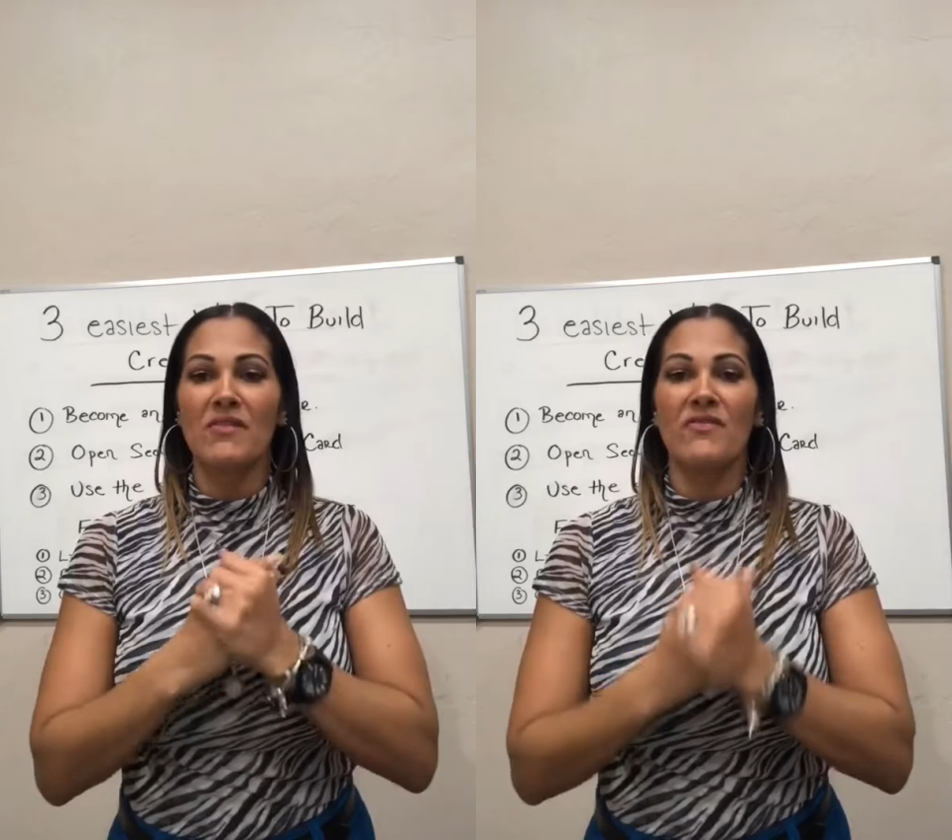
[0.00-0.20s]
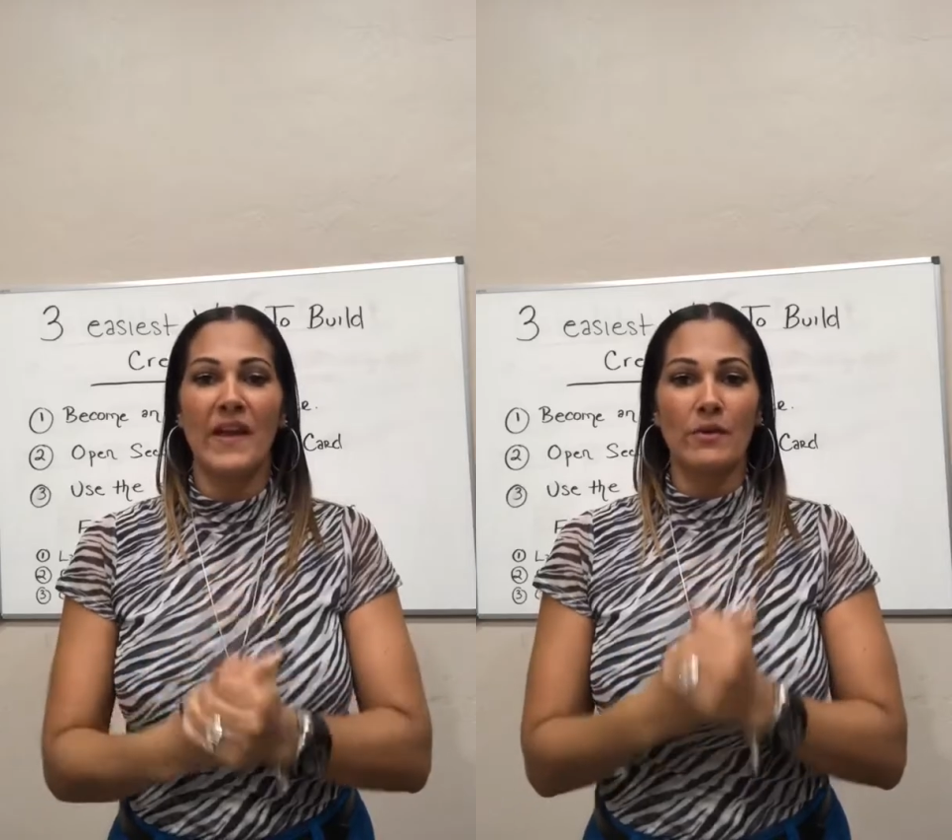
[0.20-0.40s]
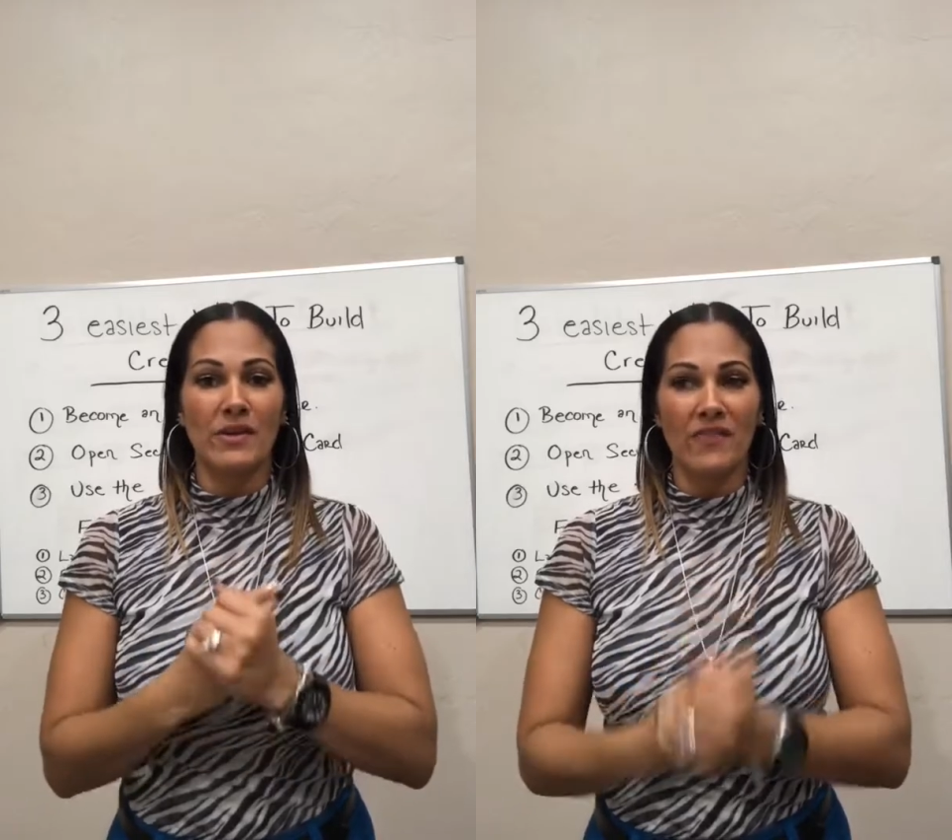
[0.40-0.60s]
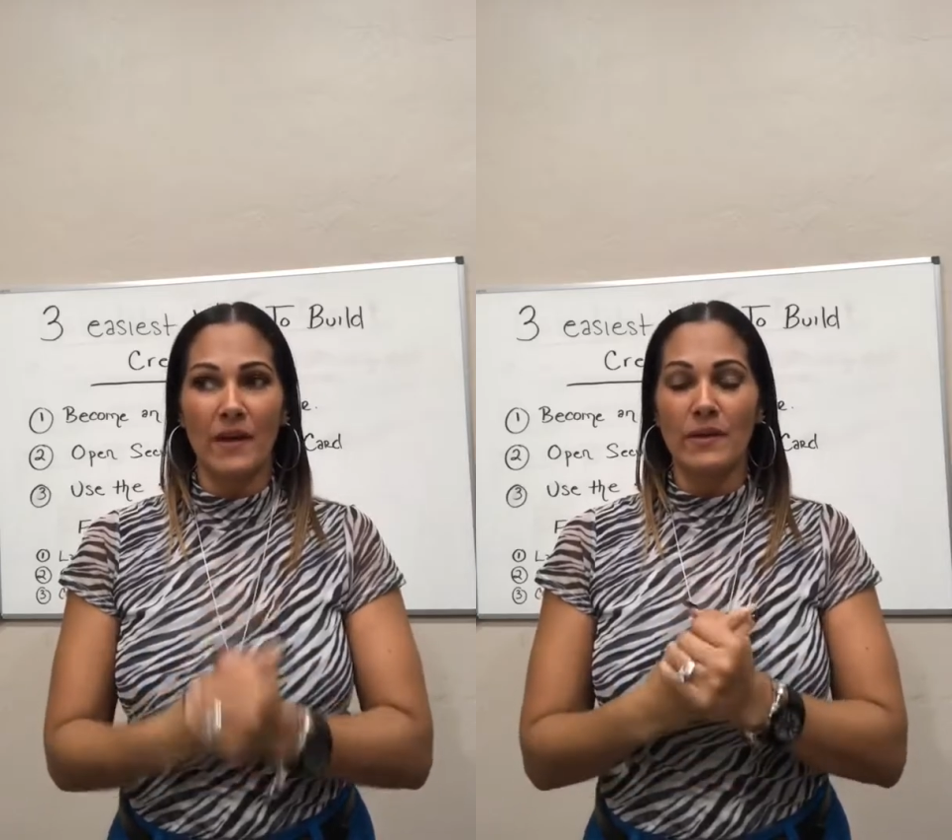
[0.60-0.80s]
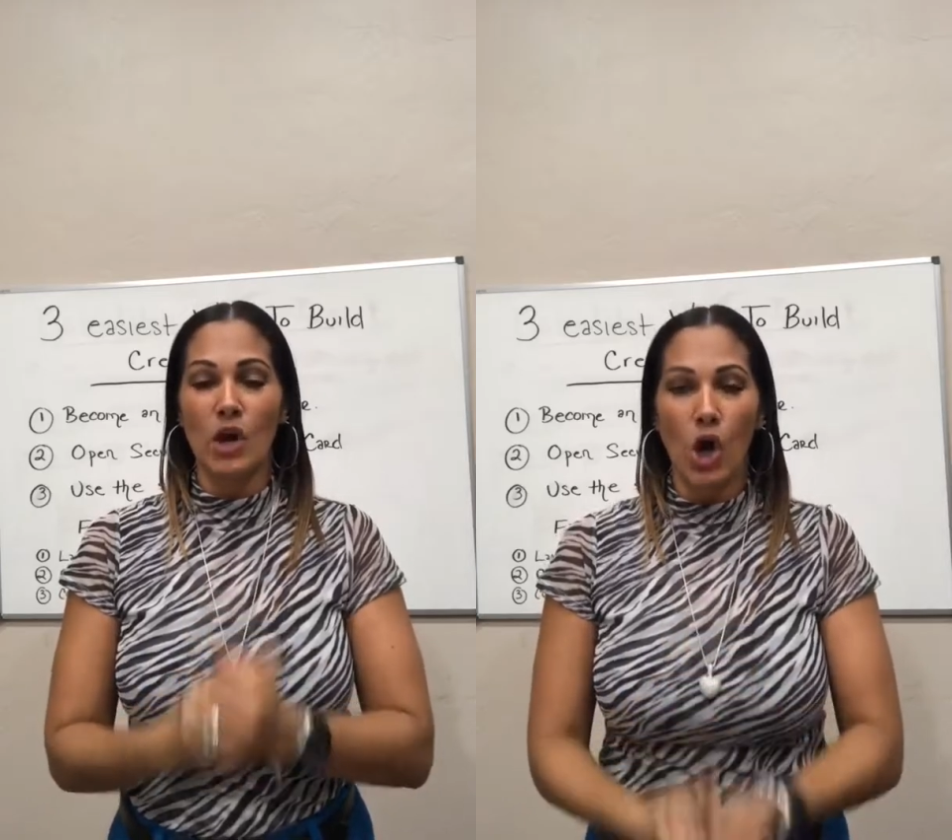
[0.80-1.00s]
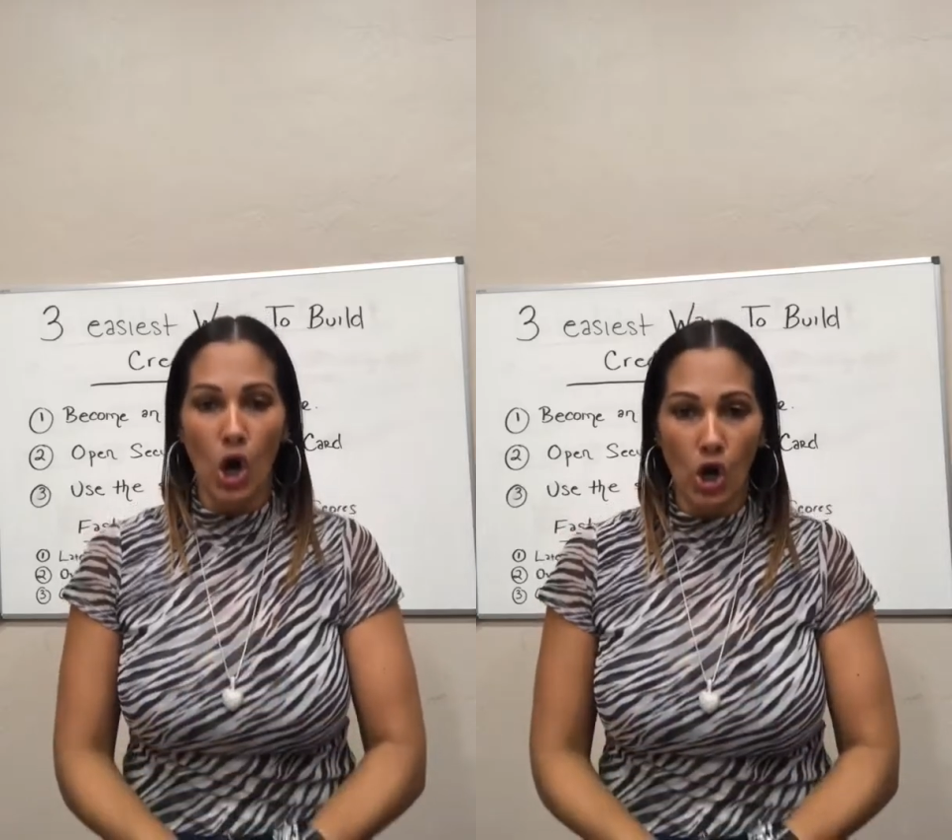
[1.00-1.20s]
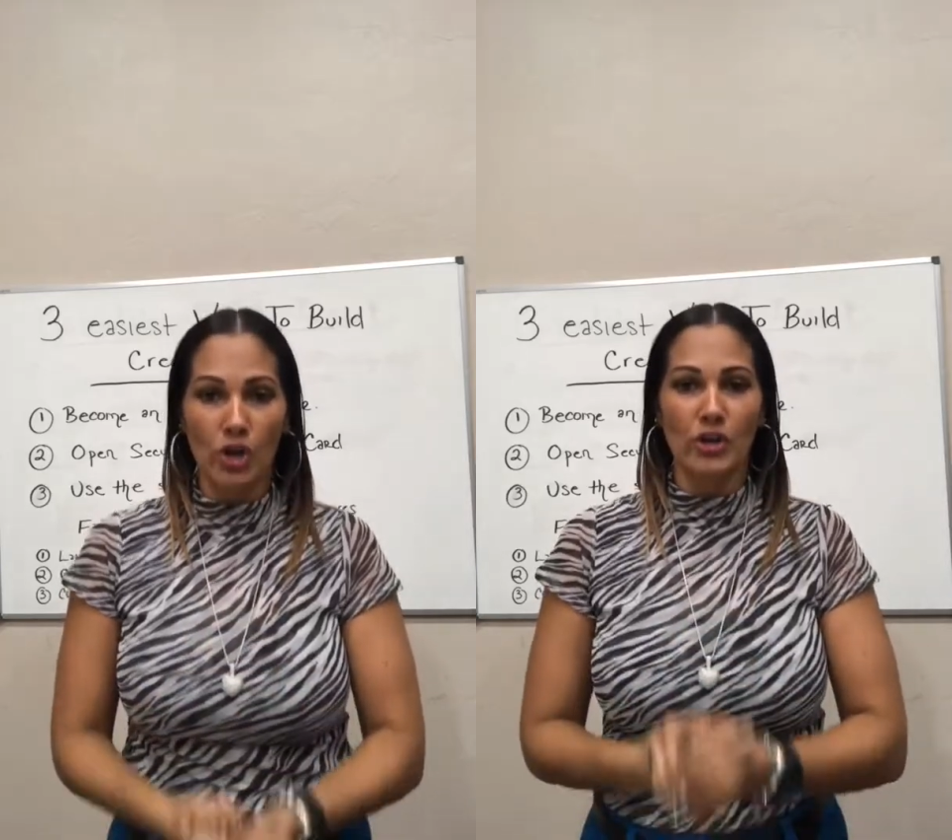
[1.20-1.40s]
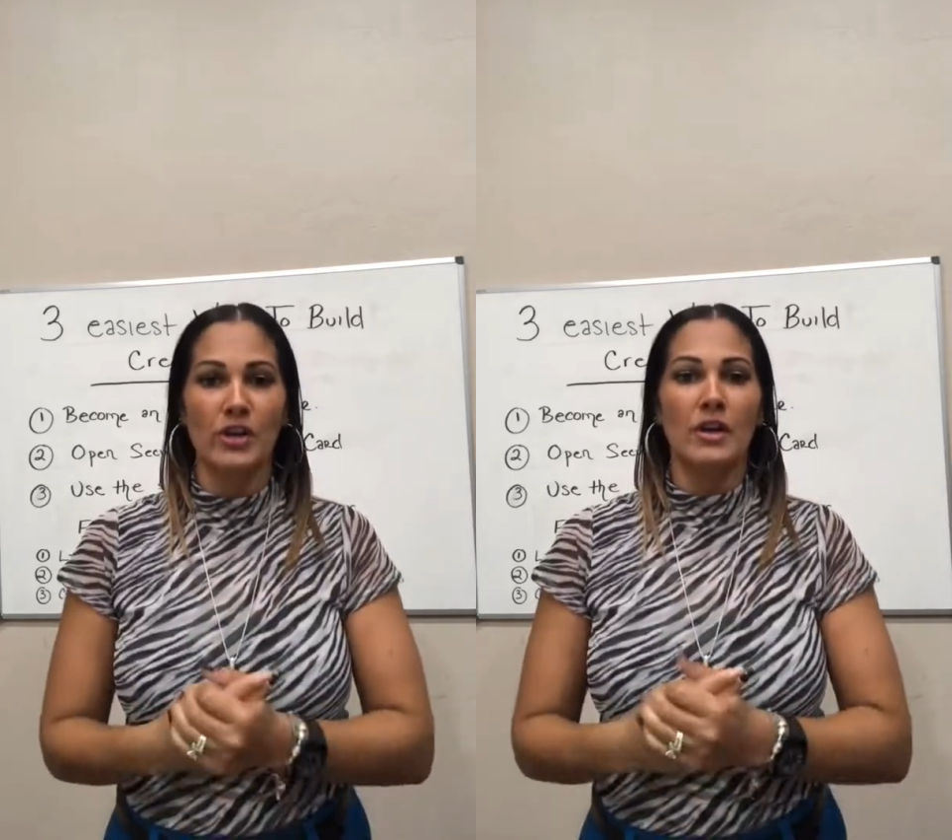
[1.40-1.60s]
very, very
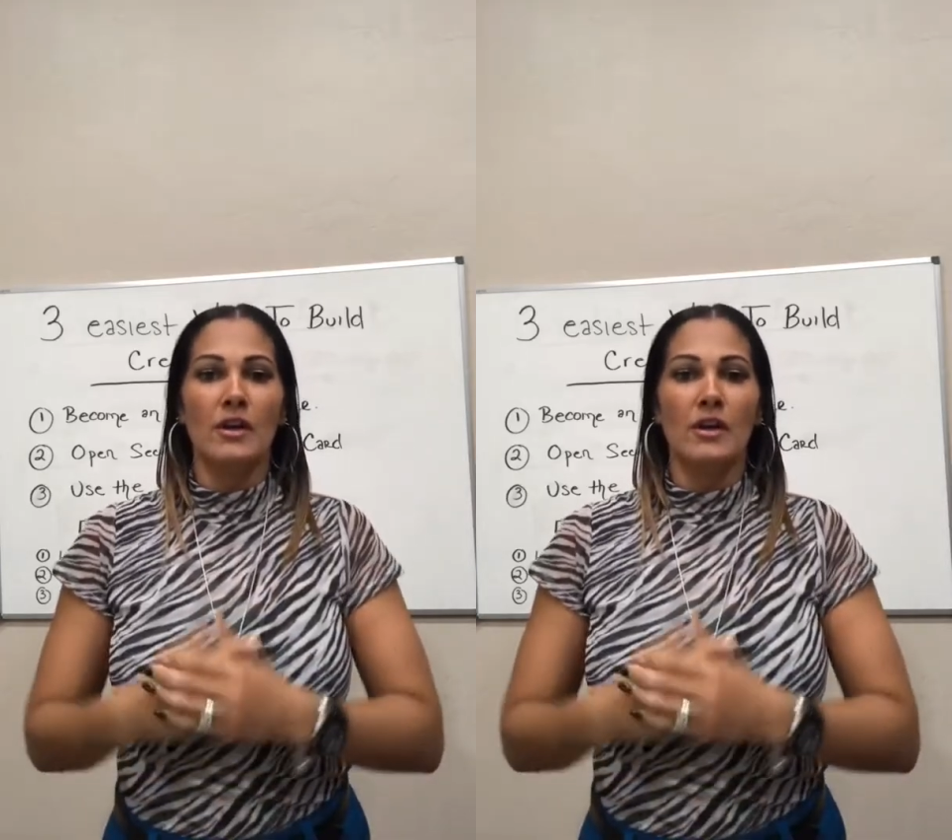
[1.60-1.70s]
hard